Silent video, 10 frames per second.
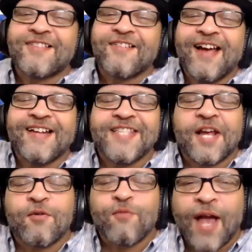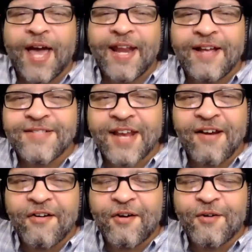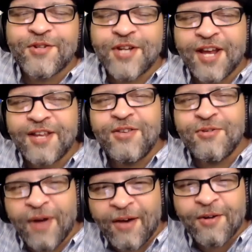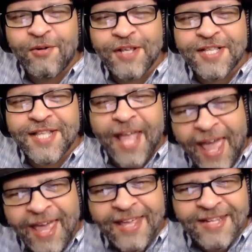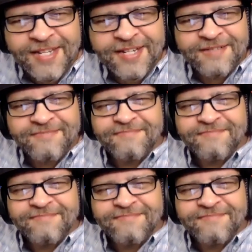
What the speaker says: so I can take a ride out there and go check you out on the stage.